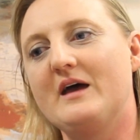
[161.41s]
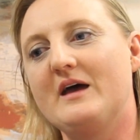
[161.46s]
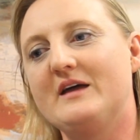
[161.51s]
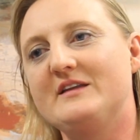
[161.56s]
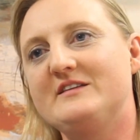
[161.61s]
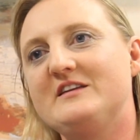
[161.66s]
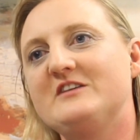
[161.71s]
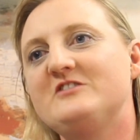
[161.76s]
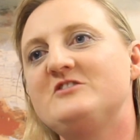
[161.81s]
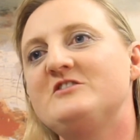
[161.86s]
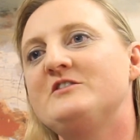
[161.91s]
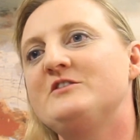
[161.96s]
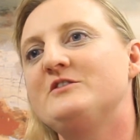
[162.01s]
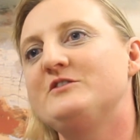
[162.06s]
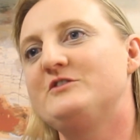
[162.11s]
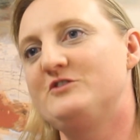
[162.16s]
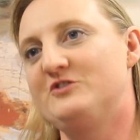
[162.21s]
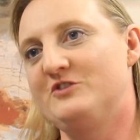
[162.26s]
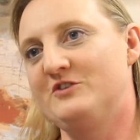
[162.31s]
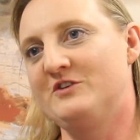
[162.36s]

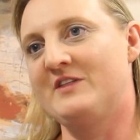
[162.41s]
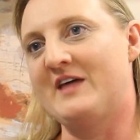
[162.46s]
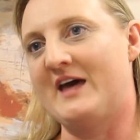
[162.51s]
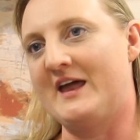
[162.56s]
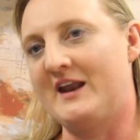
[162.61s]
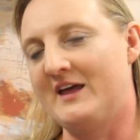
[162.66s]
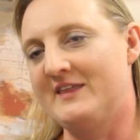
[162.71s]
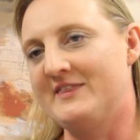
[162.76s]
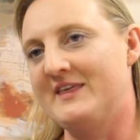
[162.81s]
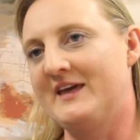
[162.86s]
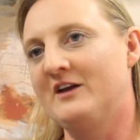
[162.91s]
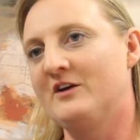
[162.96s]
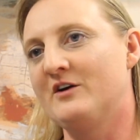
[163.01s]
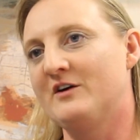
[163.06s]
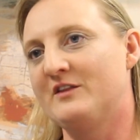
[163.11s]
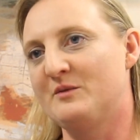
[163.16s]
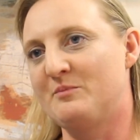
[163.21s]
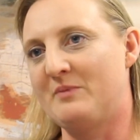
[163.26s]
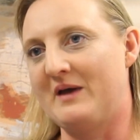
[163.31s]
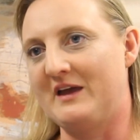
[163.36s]
Additional to that, I then
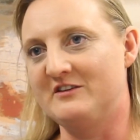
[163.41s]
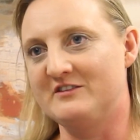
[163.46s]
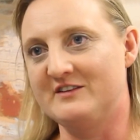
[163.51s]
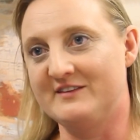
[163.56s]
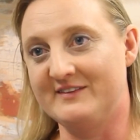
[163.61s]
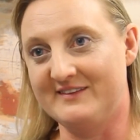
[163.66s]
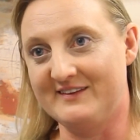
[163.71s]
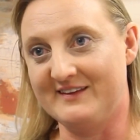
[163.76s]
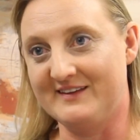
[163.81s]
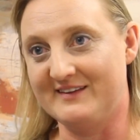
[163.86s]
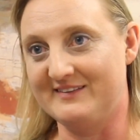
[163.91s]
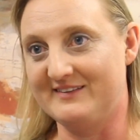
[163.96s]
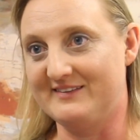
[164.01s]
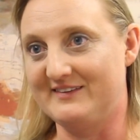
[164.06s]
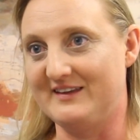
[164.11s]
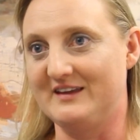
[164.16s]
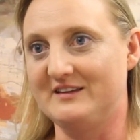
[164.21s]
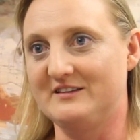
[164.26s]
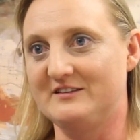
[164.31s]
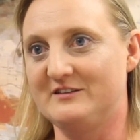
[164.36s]
got the patient's
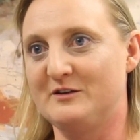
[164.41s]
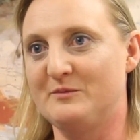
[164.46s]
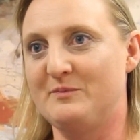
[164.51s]
consent